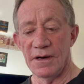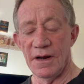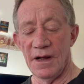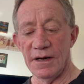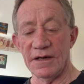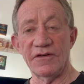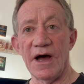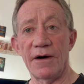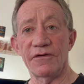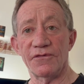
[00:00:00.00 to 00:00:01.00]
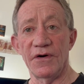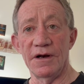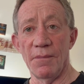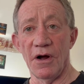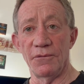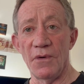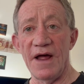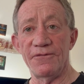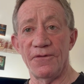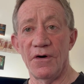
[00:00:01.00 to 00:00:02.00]
a guitarist friend of mine,
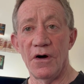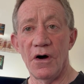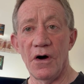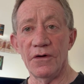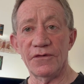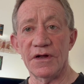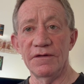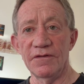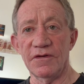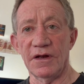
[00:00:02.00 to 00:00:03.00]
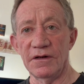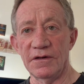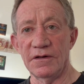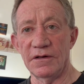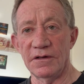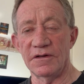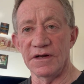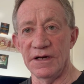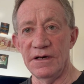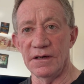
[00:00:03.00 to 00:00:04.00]
Raph Hoskins,
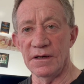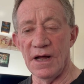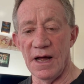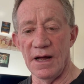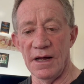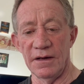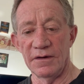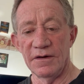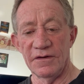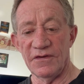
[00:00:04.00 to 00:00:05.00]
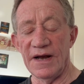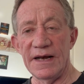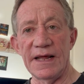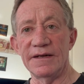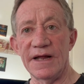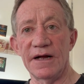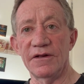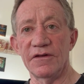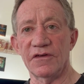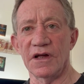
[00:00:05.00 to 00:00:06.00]
did, saying to get down to
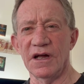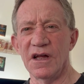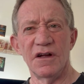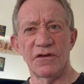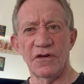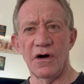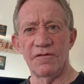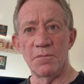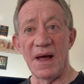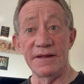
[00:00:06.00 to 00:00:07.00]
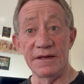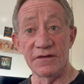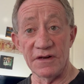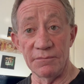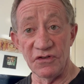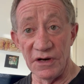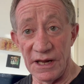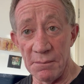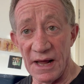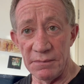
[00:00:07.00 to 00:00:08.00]
this gig. So I've made the assumption
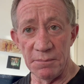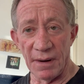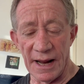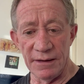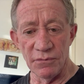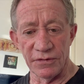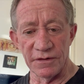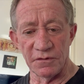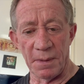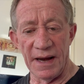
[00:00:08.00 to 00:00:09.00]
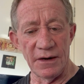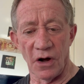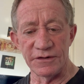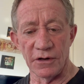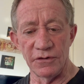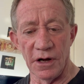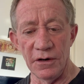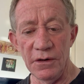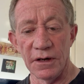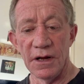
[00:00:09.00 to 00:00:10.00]
he may be playing with this band. I don't
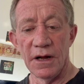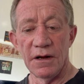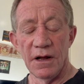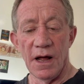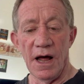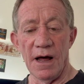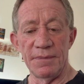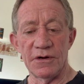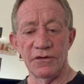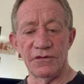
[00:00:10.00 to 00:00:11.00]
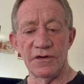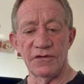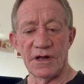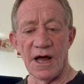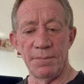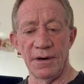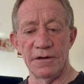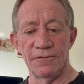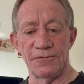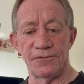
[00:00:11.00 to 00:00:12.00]
know, because there's a couple
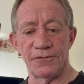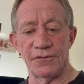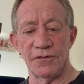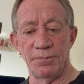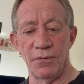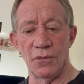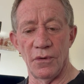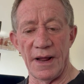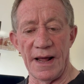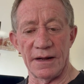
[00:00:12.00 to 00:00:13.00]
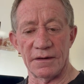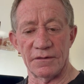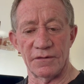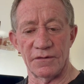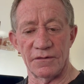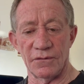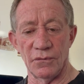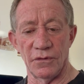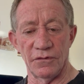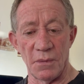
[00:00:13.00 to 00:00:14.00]
of support acts,
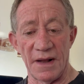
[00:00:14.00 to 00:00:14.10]
or there's